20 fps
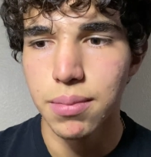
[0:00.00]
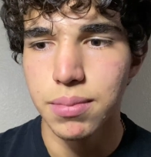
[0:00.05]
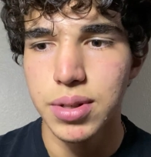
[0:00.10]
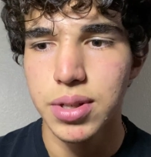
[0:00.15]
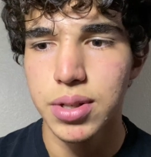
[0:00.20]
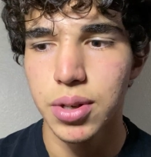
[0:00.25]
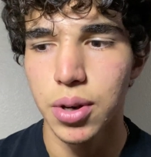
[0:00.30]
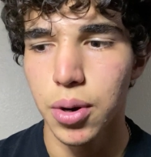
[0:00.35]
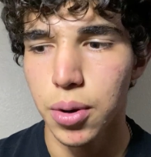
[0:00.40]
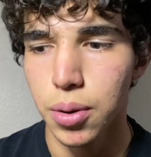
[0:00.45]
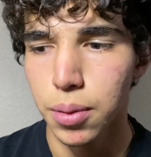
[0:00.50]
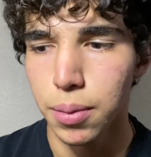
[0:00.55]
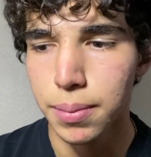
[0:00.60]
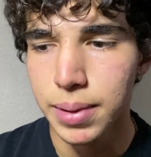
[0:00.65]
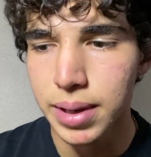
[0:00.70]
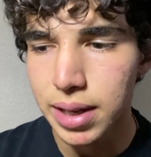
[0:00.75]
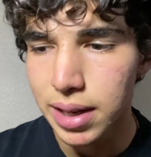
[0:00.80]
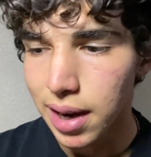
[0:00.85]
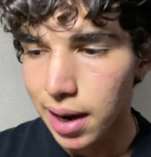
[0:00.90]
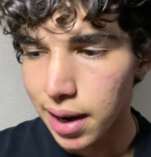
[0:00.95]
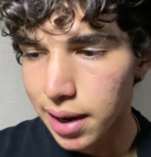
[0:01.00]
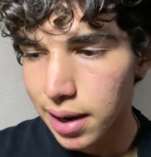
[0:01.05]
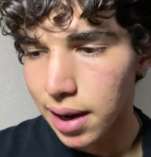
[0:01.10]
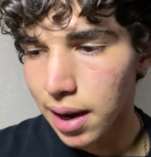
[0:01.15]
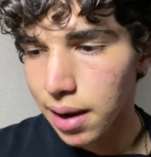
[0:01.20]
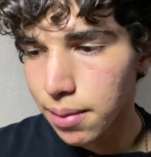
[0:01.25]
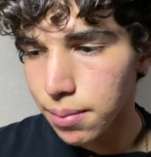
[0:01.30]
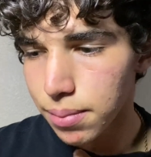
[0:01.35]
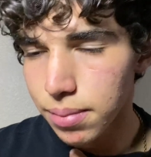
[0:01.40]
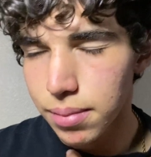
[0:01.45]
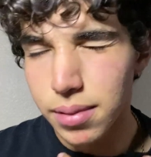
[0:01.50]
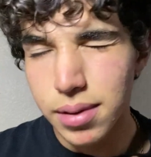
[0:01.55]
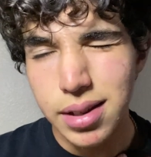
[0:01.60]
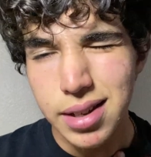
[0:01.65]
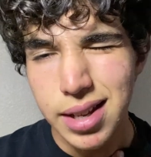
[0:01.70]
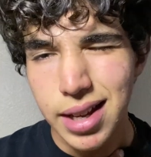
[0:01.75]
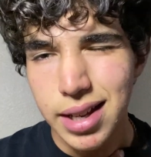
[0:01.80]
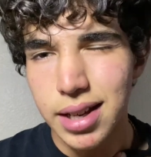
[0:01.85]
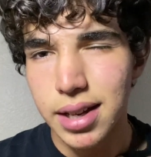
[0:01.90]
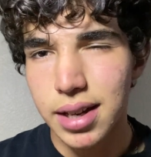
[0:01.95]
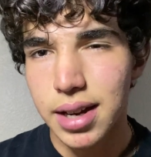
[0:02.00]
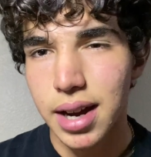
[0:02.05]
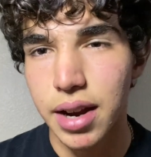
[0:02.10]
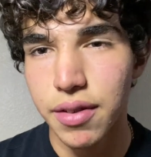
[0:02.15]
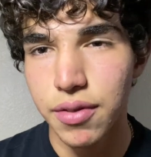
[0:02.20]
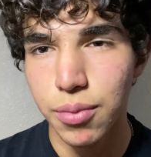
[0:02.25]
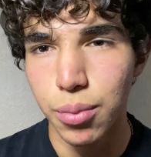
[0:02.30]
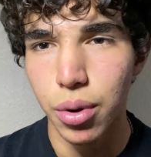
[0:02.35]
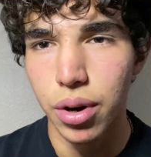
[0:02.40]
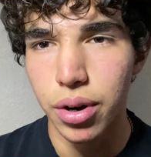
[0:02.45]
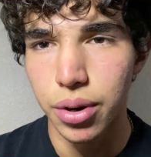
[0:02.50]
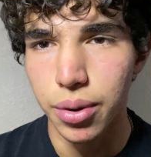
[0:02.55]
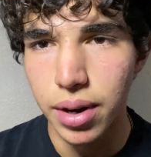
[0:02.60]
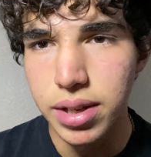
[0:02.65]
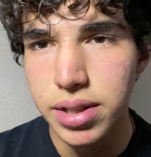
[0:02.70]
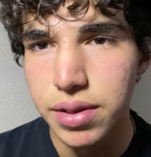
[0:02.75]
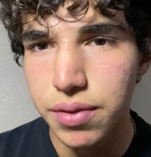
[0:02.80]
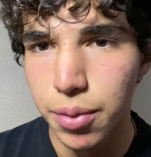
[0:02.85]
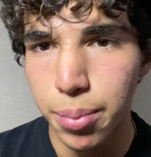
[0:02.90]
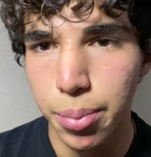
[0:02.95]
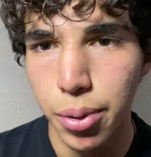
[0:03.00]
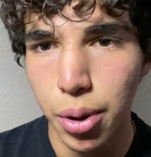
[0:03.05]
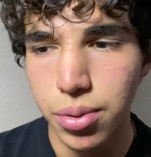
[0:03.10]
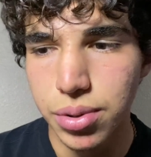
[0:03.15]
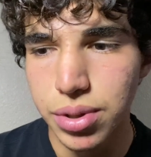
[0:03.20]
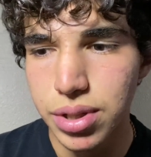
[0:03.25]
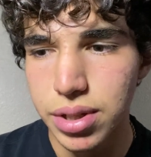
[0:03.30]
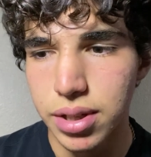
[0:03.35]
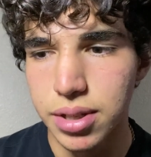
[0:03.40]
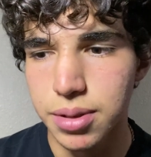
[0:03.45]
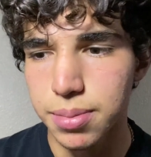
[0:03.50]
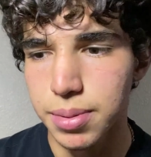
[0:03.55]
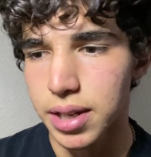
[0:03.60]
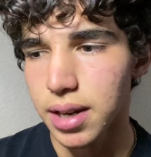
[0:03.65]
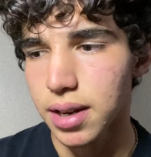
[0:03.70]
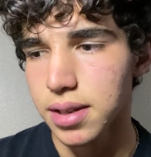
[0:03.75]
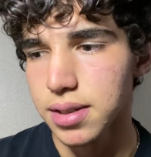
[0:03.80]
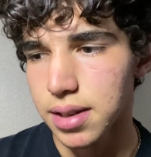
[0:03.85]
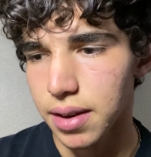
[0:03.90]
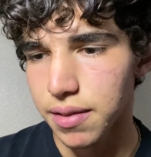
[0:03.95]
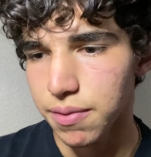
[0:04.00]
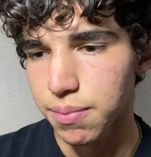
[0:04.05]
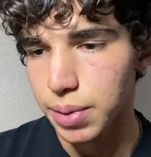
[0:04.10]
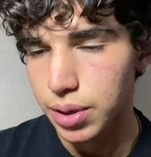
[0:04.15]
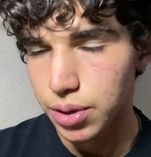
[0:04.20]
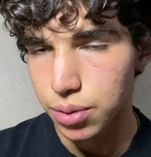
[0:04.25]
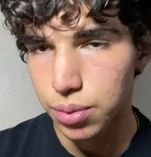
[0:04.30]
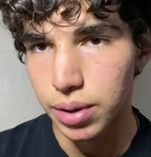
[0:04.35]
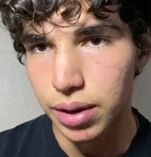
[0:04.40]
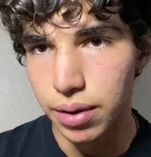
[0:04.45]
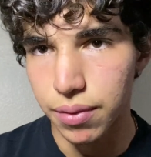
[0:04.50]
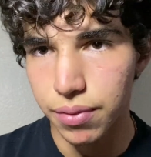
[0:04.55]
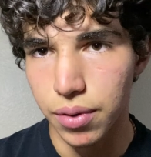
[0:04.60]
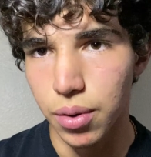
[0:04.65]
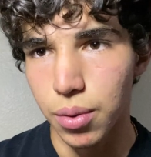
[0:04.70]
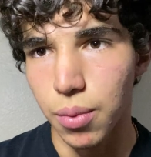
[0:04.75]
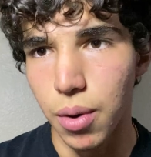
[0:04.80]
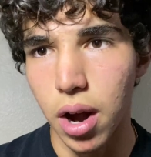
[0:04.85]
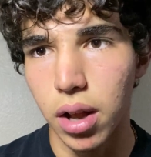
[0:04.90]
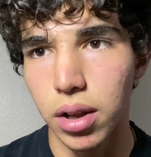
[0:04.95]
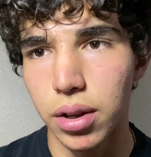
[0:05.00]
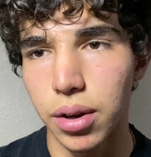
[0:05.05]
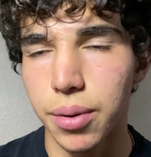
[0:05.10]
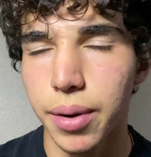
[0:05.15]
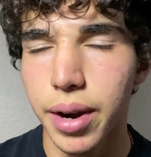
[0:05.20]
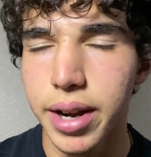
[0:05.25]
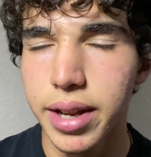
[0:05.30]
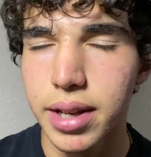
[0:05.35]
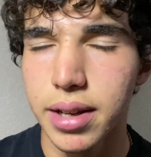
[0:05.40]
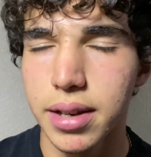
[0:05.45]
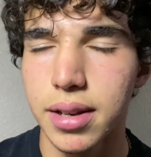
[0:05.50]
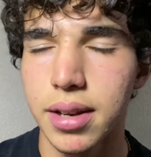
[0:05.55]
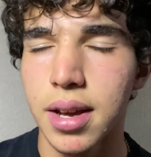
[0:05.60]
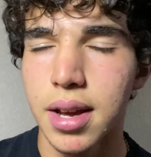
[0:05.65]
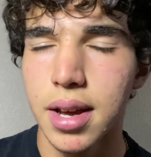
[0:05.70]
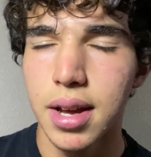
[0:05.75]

So me, I am taking kind of a more aggressive approach just because I've been doing it for a while already and